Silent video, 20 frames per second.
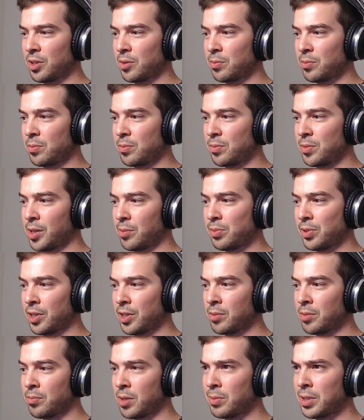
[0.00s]
They they
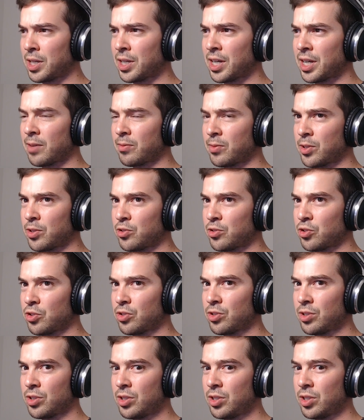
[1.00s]
played maybe on
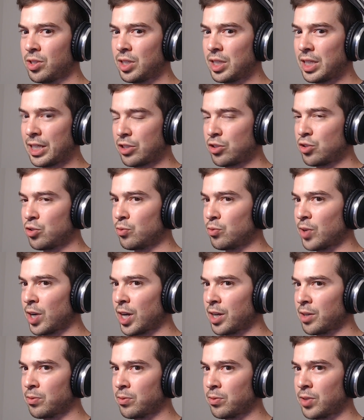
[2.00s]
average like two
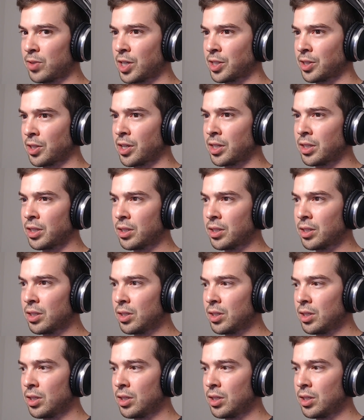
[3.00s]
five online.